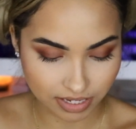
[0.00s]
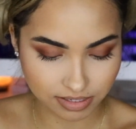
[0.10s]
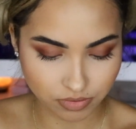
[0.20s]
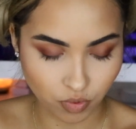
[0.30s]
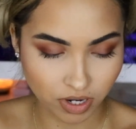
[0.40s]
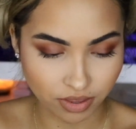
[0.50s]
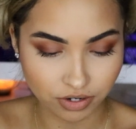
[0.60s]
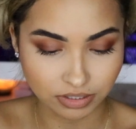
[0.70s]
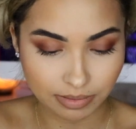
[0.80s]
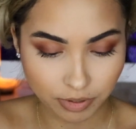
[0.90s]
It's one of
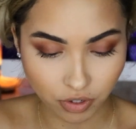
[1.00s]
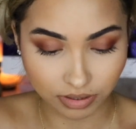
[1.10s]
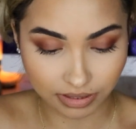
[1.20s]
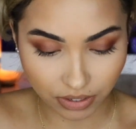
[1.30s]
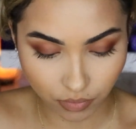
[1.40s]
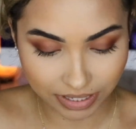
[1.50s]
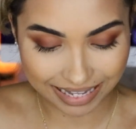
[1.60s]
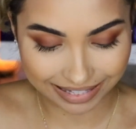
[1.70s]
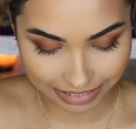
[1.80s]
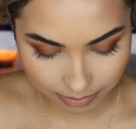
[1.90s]
their liquid
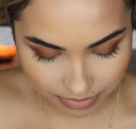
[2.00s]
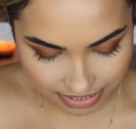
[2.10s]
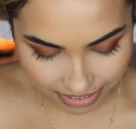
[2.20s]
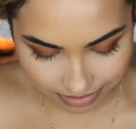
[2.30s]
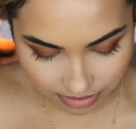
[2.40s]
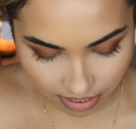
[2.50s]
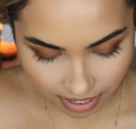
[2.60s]
lipsticks.